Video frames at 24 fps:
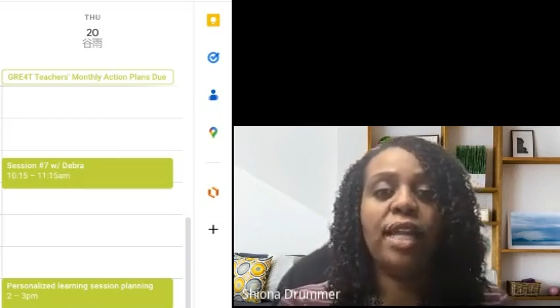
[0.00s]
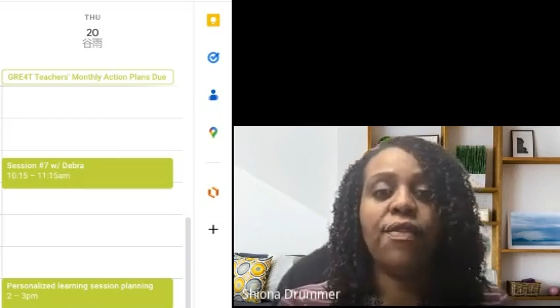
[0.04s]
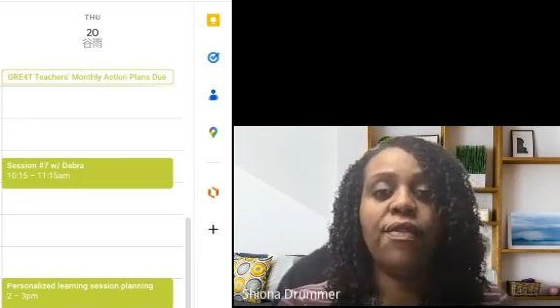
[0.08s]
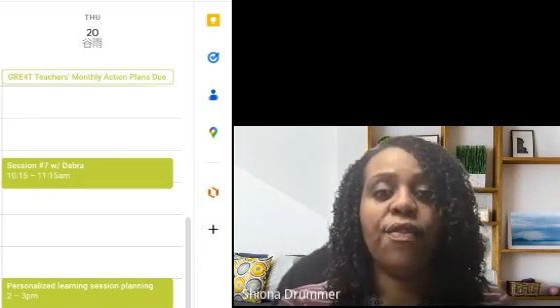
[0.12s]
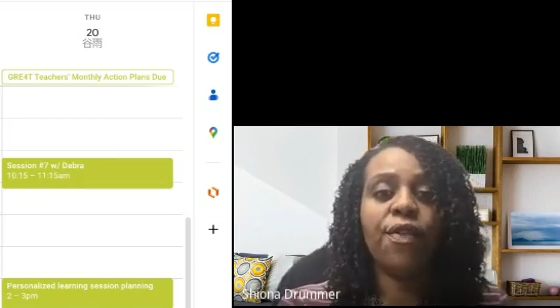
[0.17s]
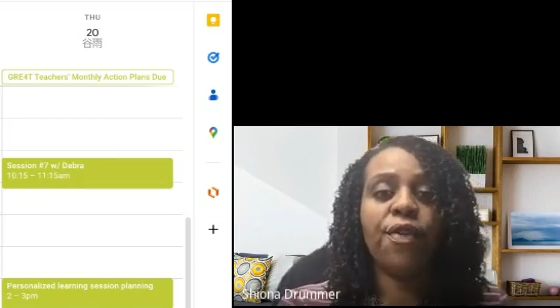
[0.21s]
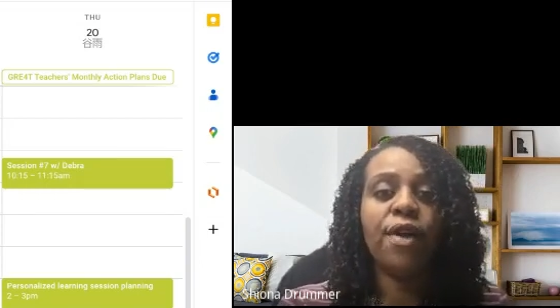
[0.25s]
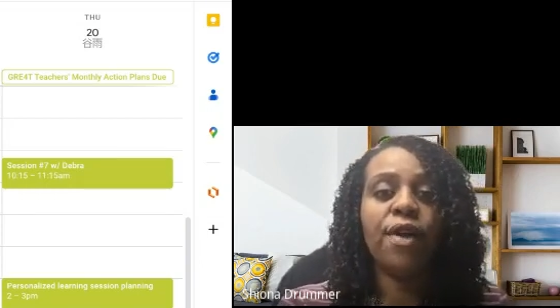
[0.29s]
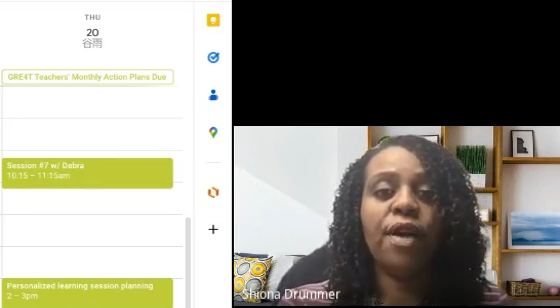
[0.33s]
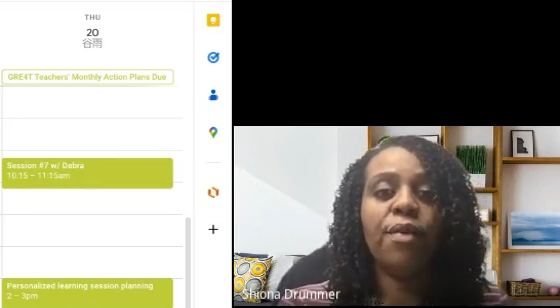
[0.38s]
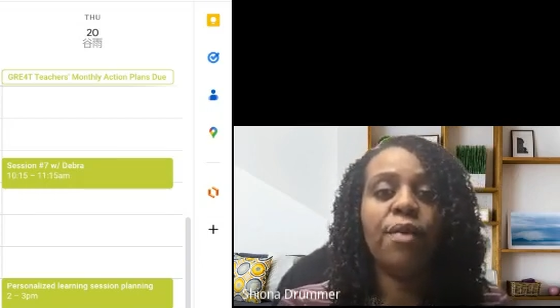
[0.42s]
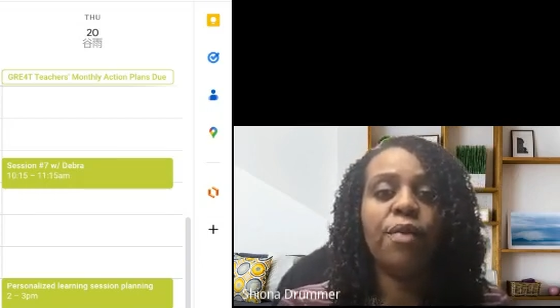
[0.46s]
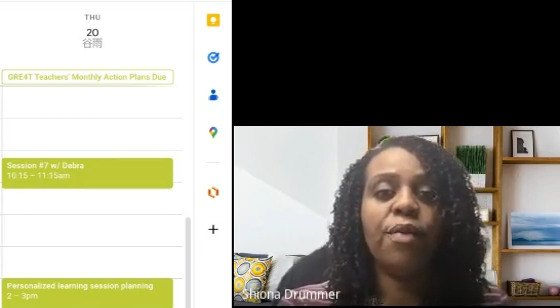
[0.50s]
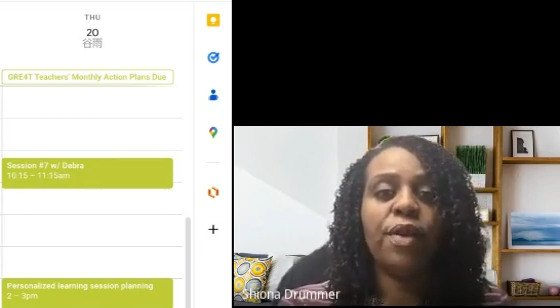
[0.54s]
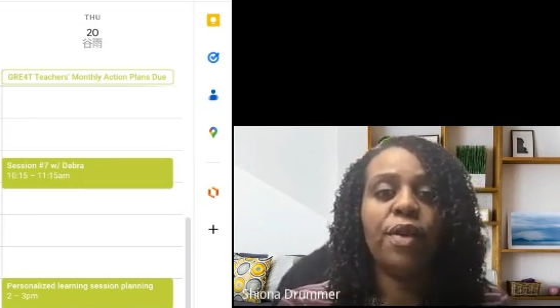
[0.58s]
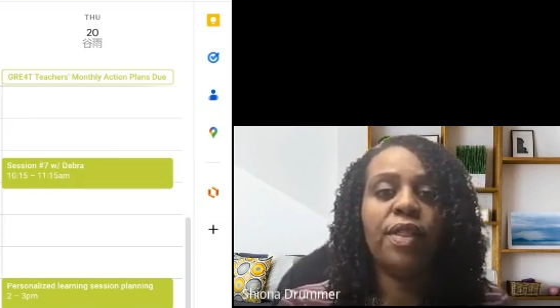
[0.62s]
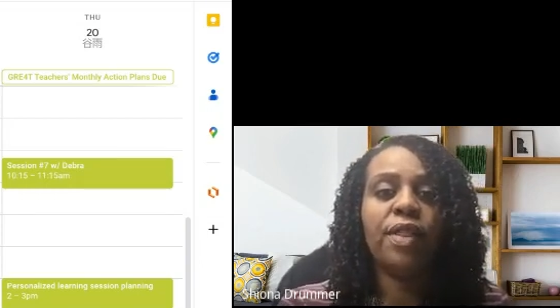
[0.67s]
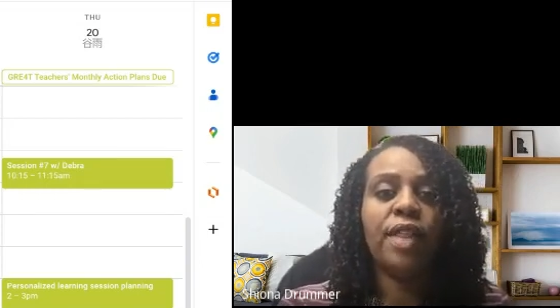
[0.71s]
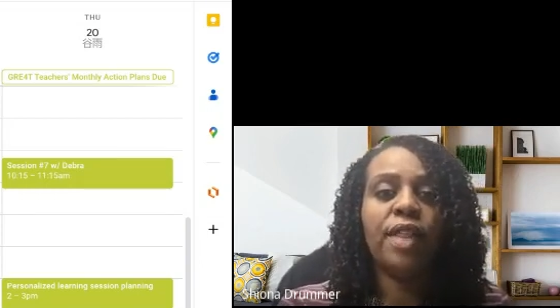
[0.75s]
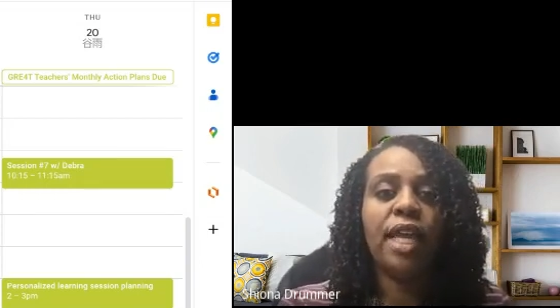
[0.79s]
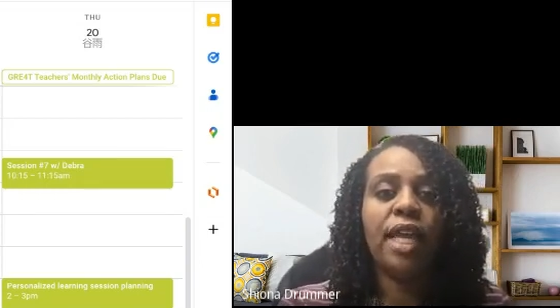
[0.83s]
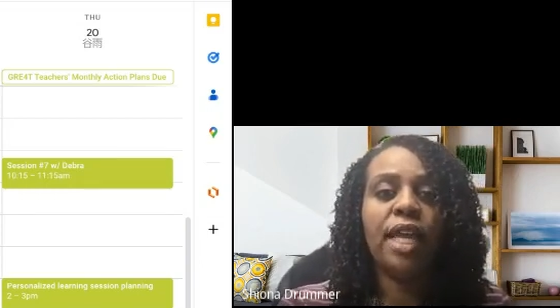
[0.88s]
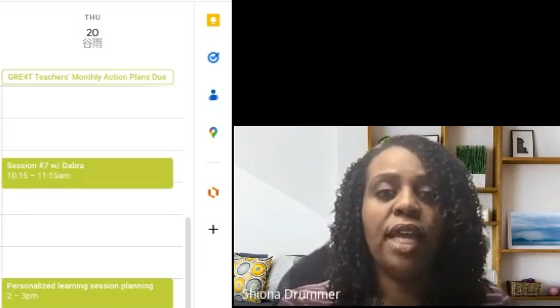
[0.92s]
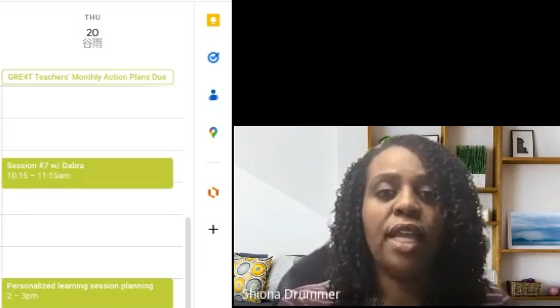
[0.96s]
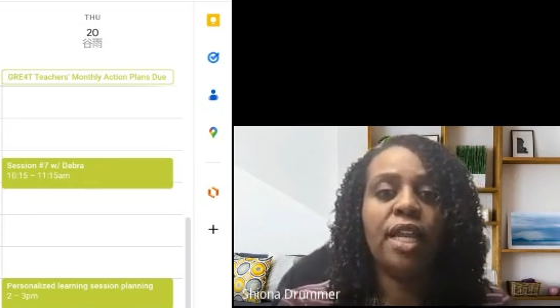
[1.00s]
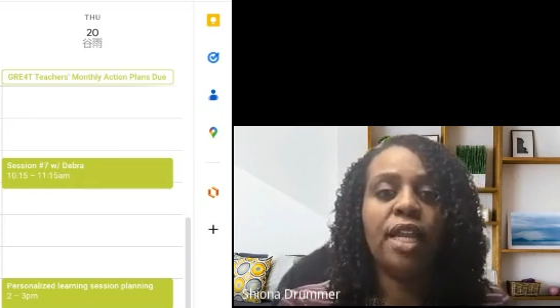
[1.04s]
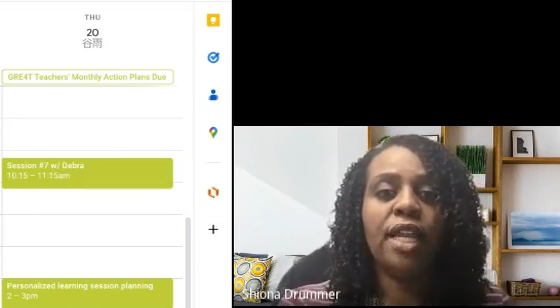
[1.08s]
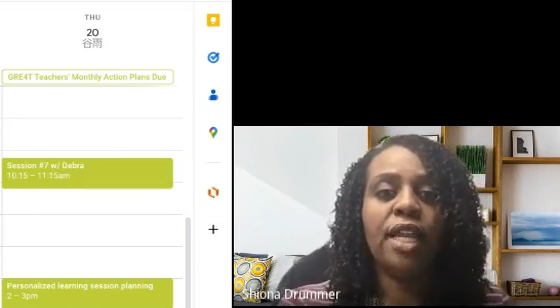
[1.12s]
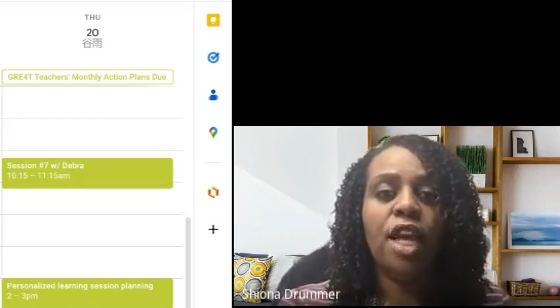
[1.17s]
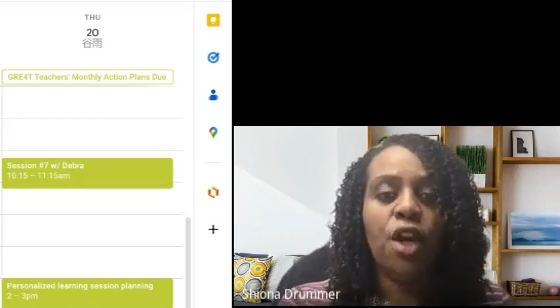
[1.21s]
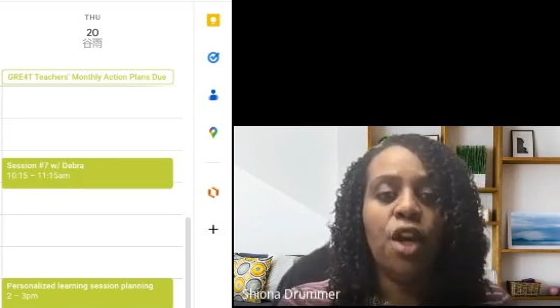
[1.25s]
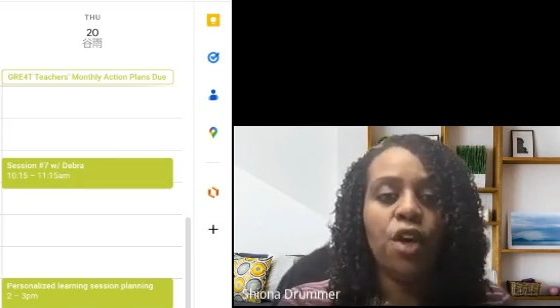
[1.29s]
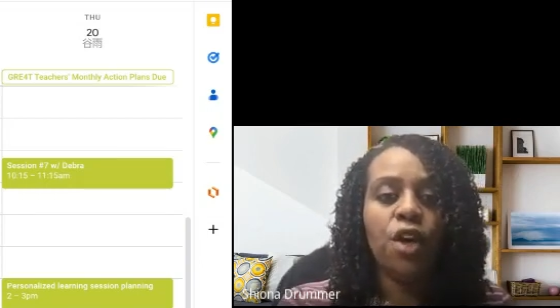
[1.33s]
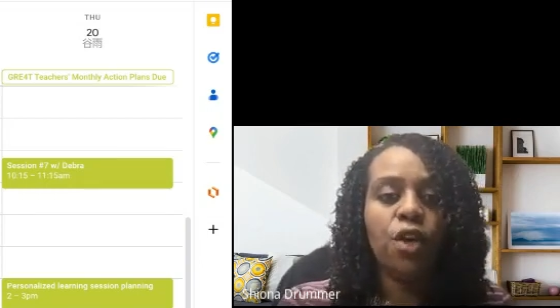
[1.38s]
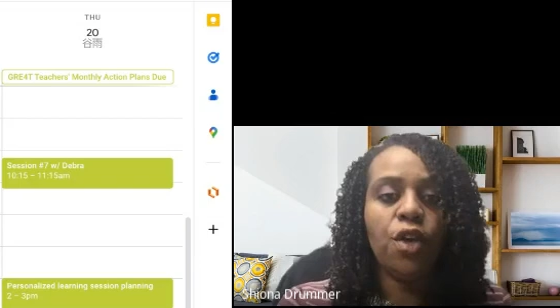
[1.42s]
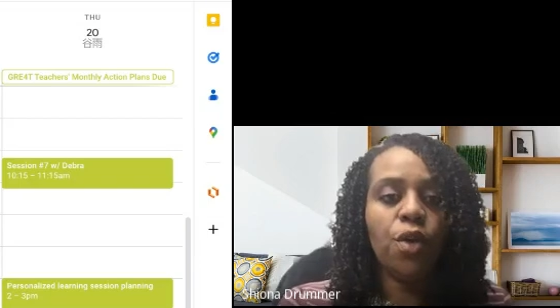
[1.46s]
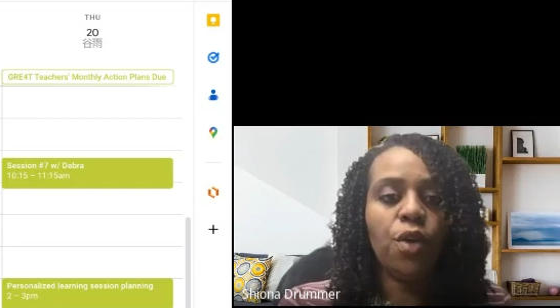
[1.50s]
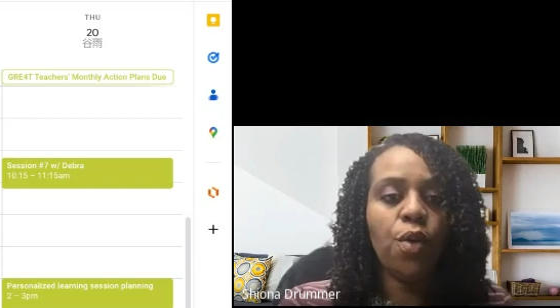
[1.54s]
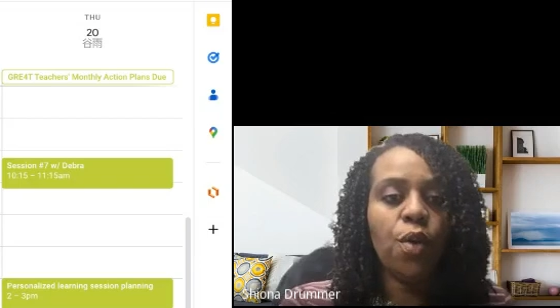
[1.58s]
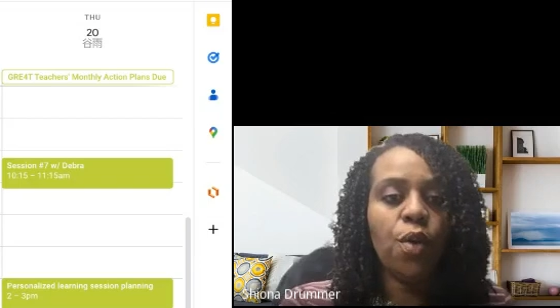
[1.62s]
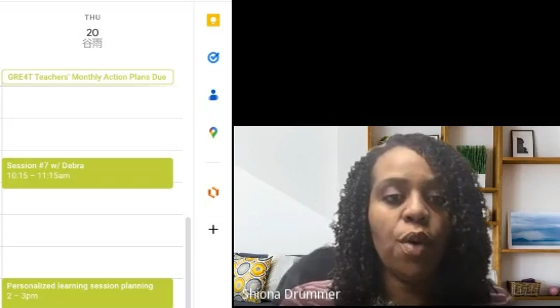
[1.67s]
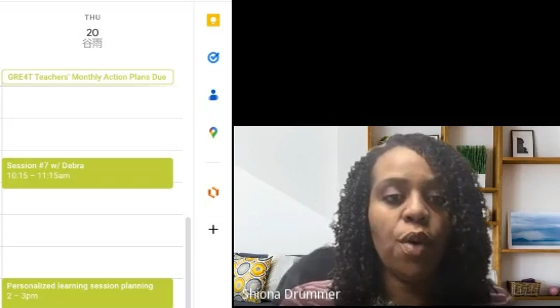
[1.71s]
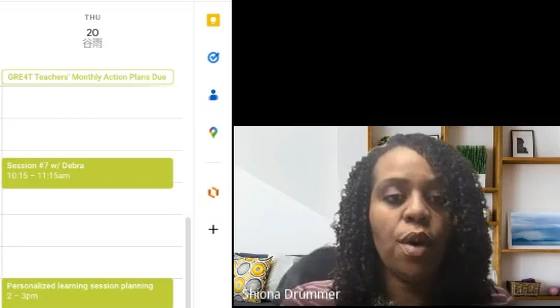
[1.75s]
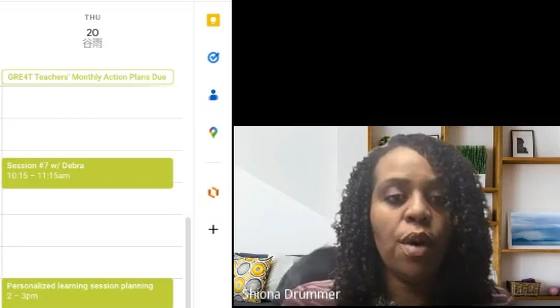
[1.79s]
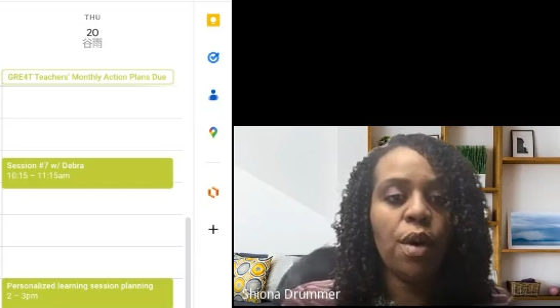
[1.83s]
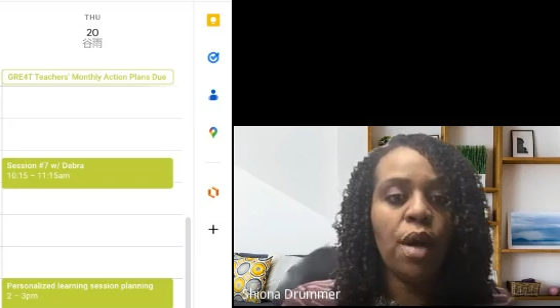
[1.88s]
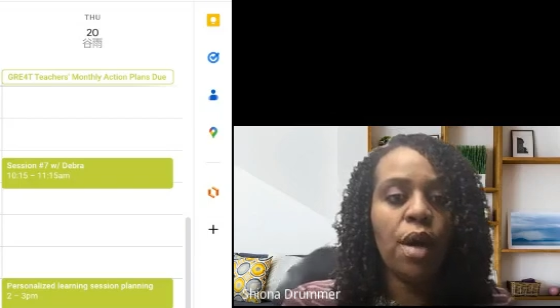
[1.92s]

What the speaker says: from within your